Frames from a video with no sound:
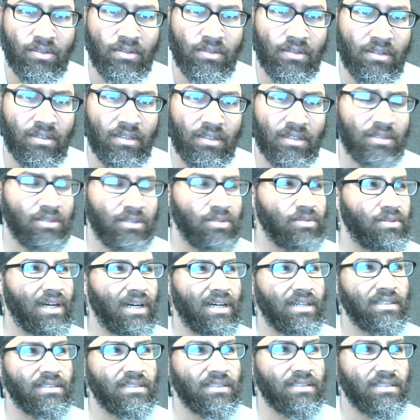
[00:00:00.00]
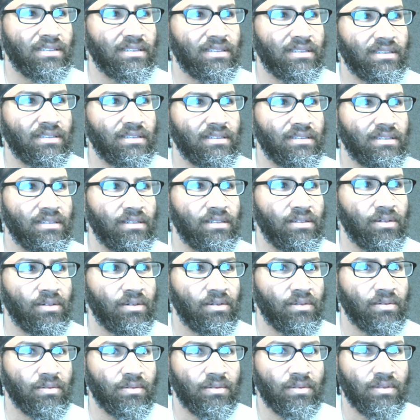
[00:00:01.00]
in 2000,
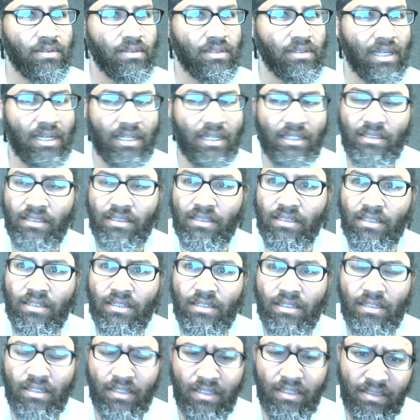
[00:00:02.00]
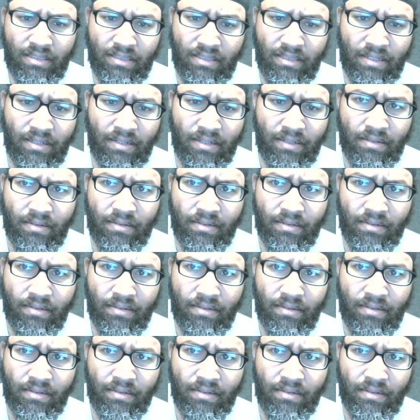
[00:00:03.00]
last year and this year,